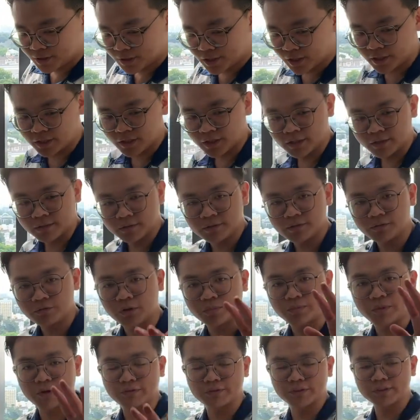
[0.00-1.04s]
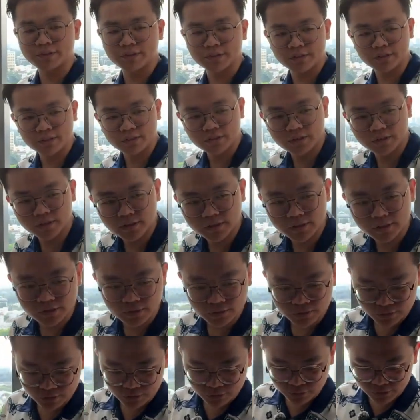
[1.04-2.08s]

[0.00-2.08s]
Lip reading: And then for privacy, here is also a